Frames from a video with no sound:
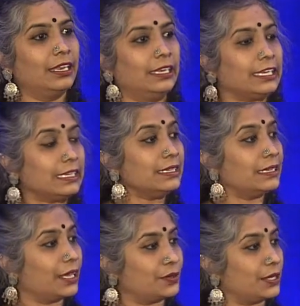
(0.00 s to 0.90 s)
Little did
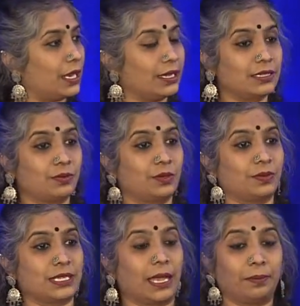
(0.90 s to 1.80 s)
I realize what
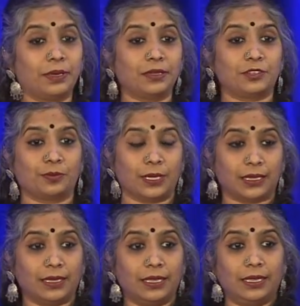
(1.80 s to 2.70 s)
was happening to me.
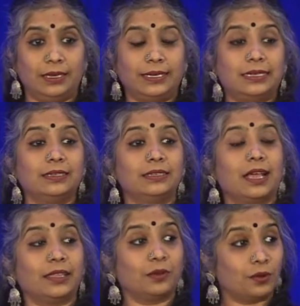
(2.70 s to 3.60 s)
Little did
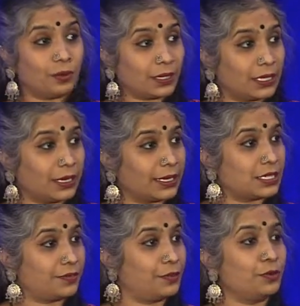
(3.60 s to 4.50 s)
I know what the
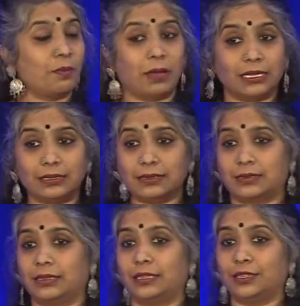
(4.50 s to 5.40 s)
next few months
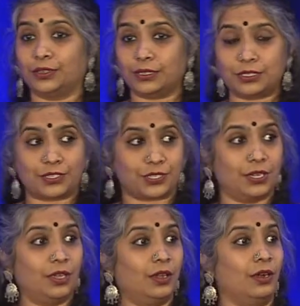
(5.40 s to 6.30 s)
and years
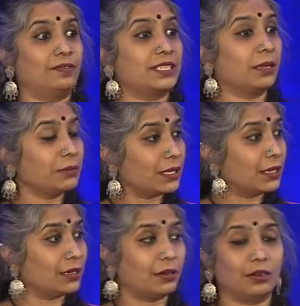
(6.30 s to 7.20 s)
of
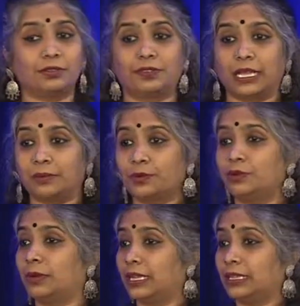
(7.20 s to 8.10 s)
something called
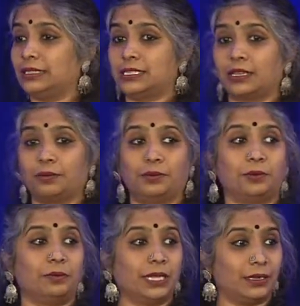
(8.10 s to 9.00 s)
fibromyalgia would
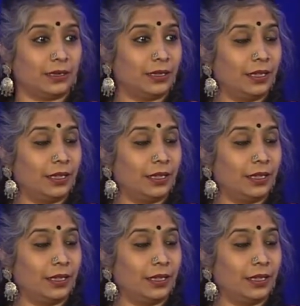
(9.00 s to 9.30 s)
mean.